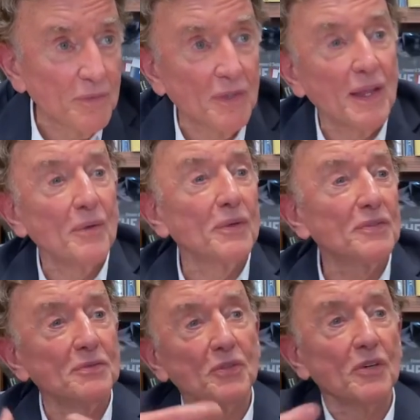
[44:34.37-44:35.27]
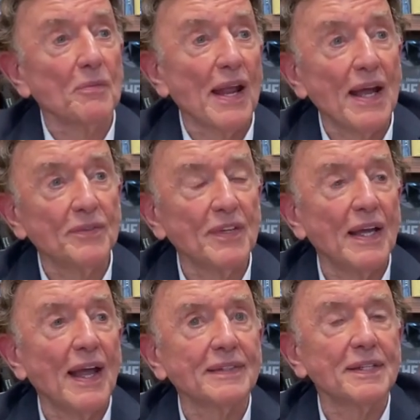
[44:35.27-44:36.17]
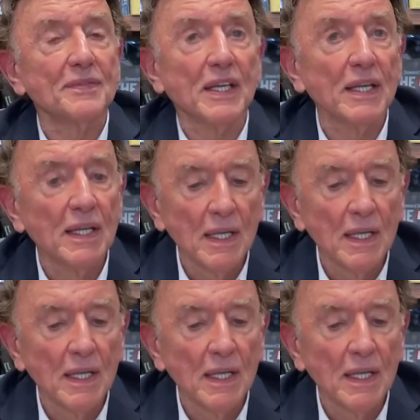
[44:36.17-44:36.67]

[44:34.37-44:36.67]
so that was sort of my outside activity.